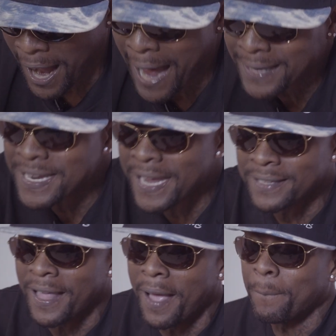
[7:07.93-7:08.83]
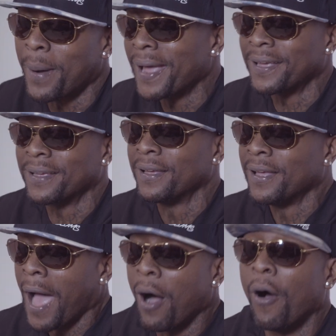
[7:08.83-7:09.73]
I take that bike
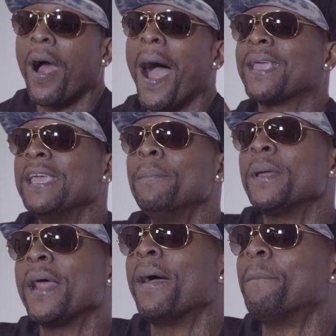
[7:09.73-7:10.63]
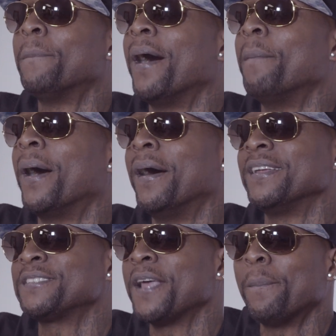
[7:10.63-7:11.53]
or oh, I keep it at my, my
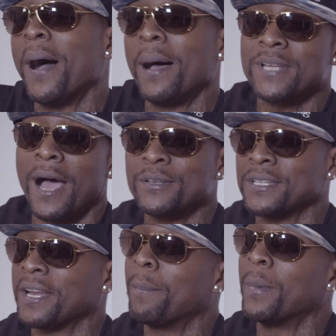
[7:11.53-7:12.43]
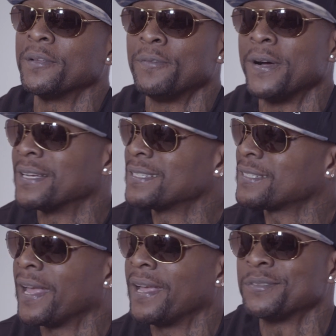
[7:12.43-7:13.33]
stepmom's house, and that motherfucker
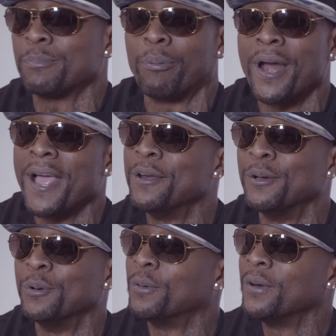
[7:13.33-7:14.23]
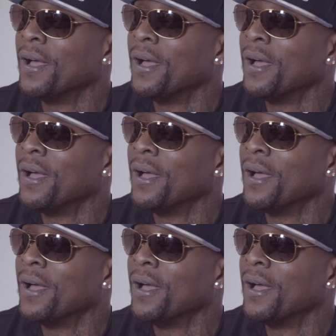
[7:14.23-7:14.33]
stays brand new